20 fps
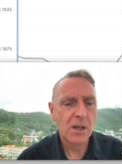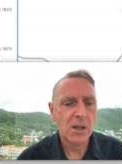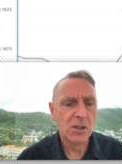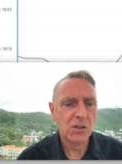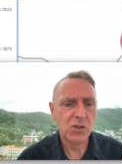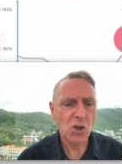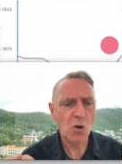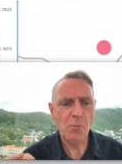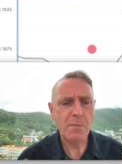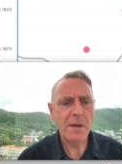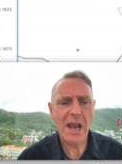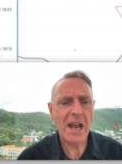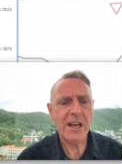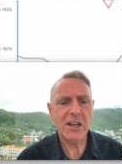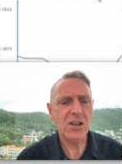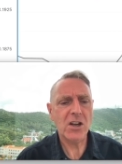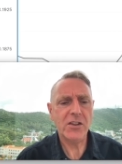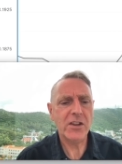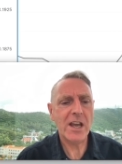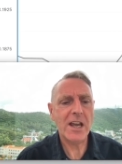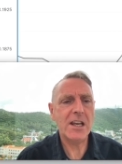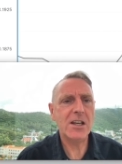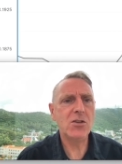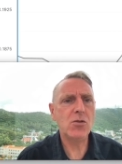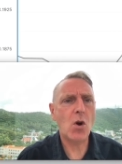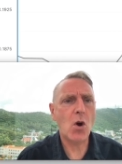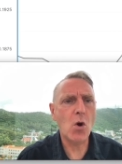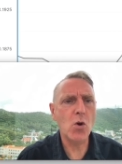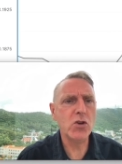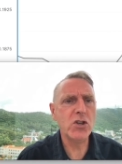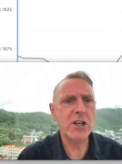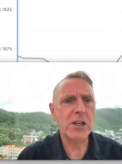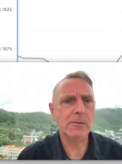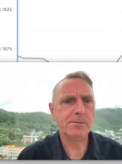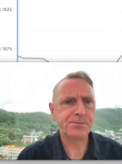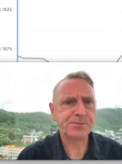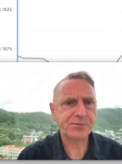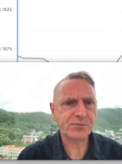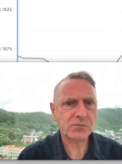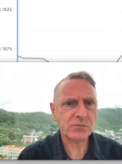don't be hating on the OG.
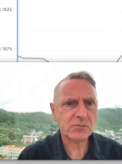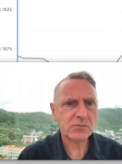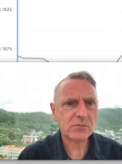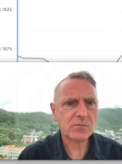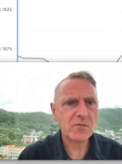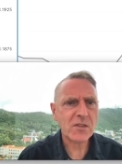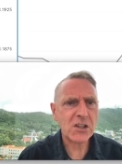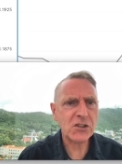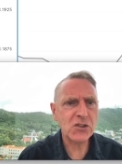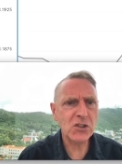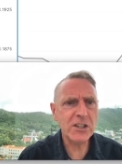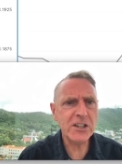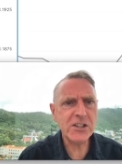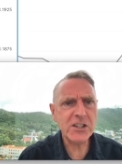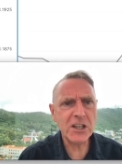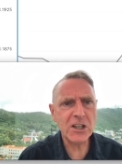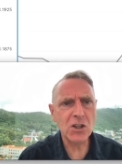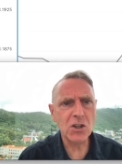So let's take a